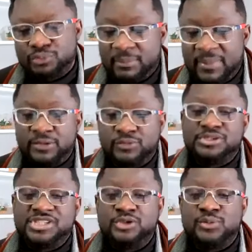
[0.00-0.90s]
remind you to
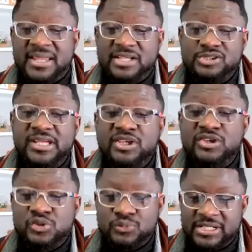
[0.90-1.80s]
change. You can actually
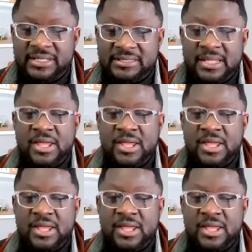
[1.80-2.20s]
induce it.